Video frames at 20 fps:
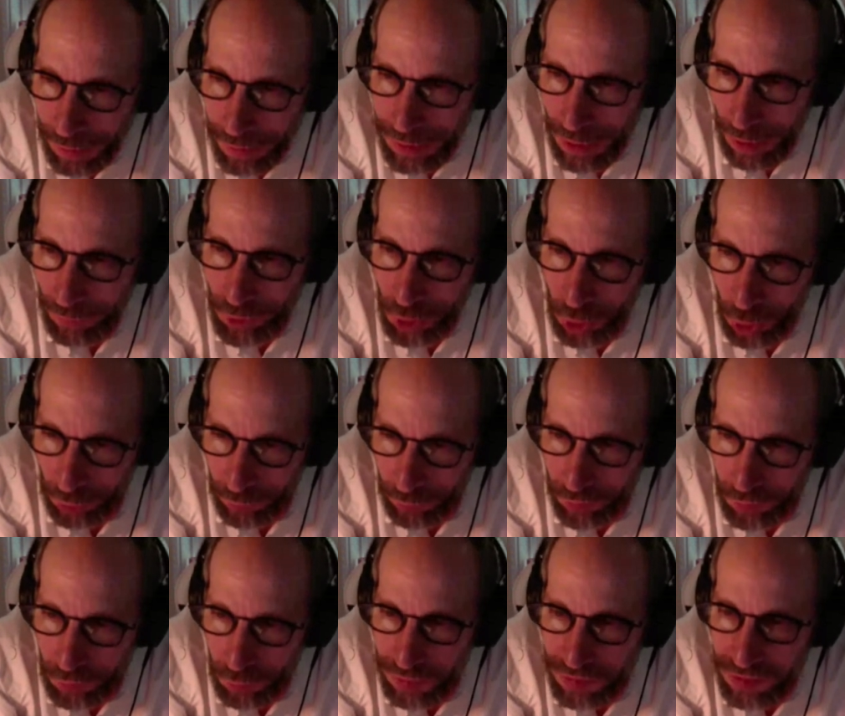to have a
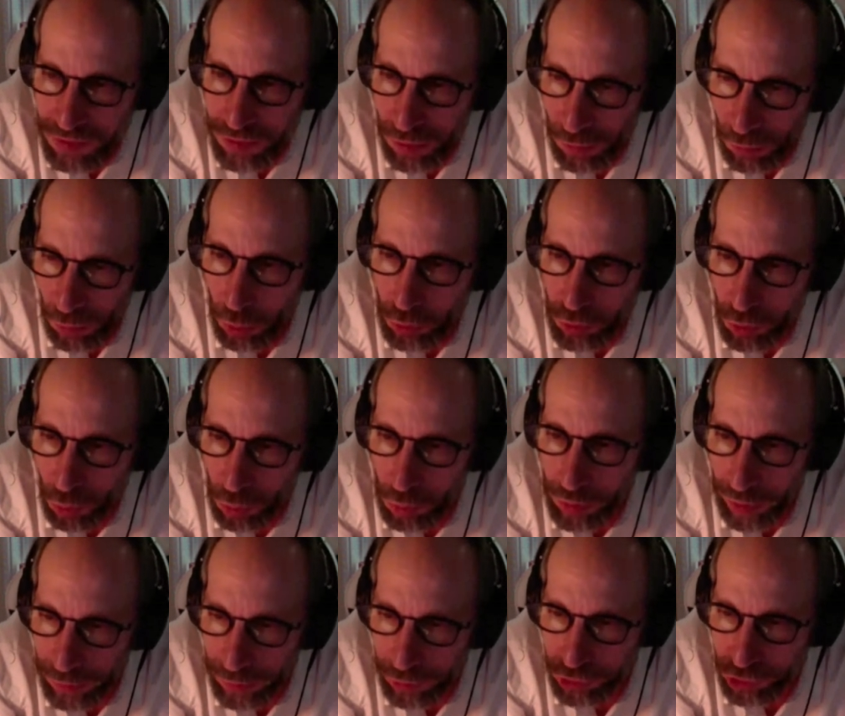universe with zero total
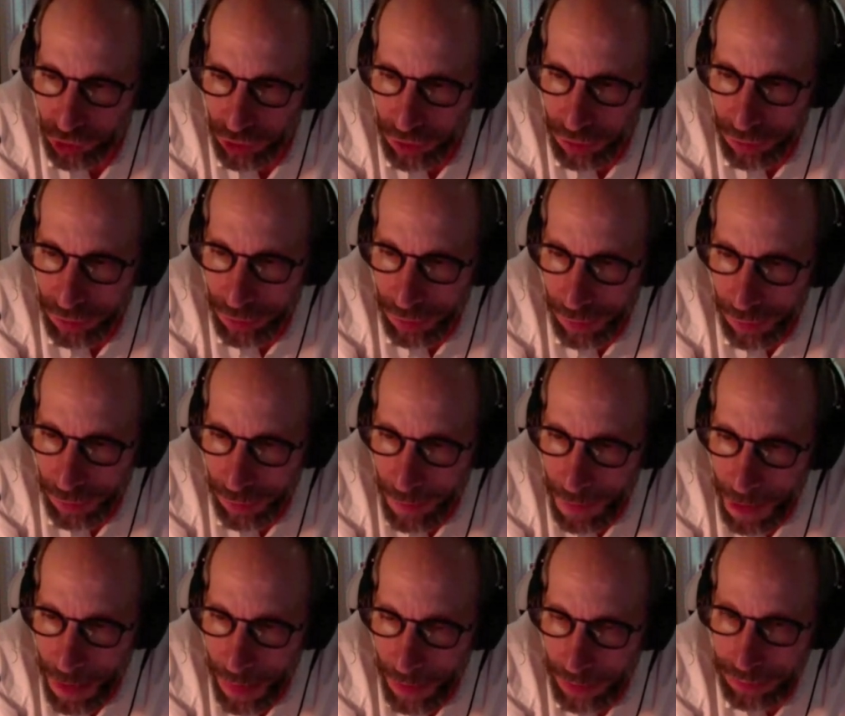energy
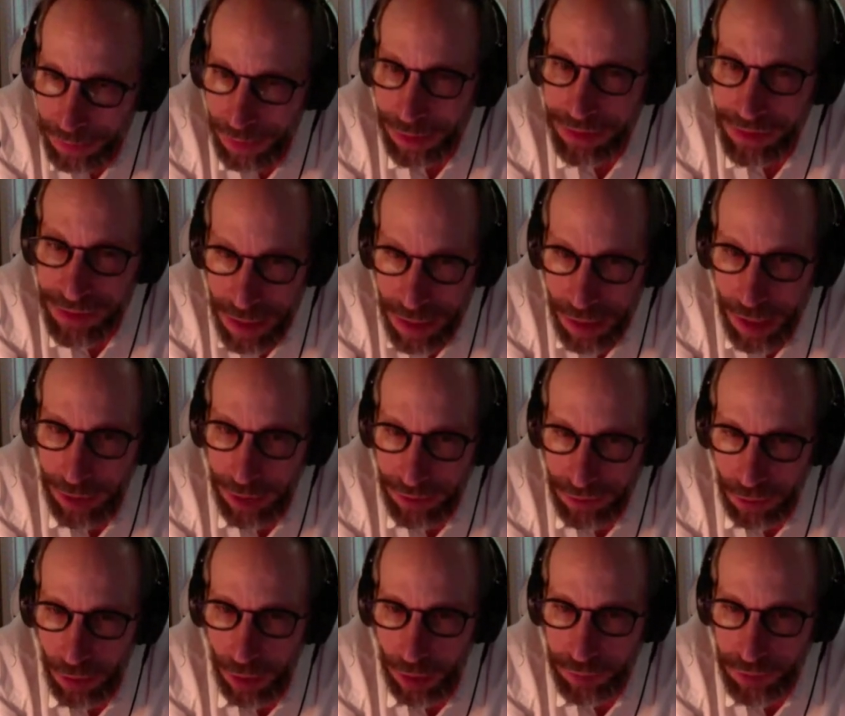that still has
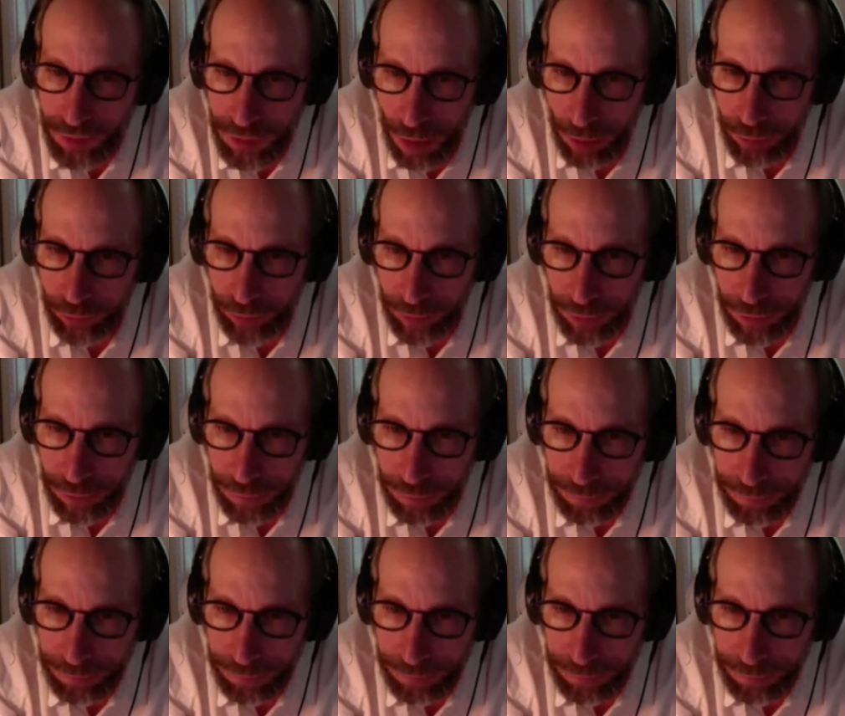a lot of stuff in it.